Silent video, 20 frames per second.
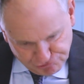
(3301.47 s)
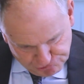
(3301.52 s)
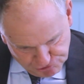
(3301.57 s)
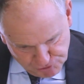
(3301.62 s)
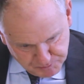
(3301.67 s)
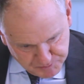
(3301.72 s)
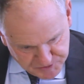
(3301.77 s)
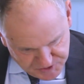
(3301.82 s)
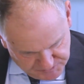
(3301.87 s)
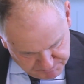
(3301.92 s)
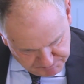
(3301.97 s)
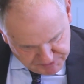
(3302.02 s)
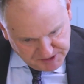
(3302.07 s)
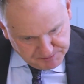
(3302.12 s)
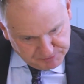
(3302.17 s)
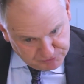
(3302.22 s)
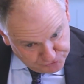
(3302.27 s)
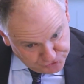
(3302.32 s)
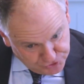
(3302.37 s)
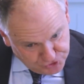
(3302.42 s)
groups of
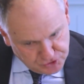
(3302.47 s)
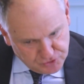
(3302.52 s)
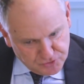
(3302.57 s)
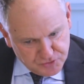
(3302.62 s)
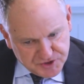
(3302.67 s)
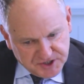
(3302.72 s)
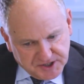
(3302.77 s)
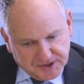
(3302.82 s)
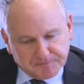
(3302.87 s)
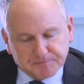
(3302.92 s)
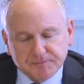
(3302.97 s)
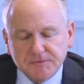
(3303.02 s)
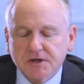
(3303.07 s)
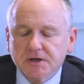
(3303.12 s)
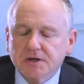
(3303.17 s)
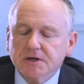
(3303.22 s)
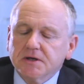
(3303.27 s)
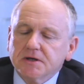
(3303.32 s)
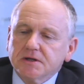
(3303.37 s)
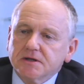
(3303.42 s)
people using
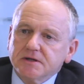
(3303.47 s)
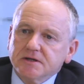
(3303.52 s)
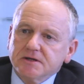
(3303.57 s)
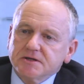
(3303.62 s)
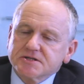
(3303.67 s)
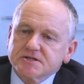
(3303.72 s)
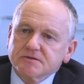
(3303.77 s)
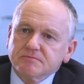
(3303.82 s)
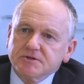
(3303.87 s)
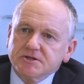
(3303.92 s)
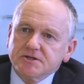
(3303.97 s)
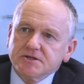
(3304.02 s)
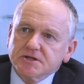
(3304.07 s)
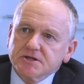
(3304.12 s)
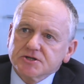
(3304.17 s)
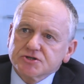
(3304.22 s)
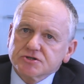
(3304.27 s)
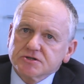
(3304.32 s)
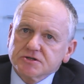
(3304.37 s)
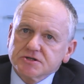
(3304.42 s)
the
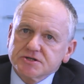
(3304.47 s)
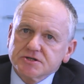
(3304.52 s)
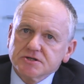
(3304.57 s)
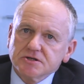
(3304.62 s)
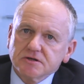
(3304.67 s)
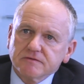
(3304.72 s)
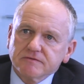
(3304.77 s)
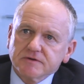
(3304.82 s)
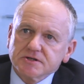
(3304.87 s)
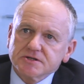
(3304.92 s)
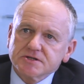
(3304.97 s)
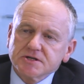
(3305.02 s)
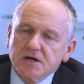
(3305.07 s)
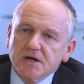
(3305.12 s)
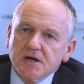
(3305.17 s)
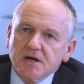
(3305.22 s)
intermediation service.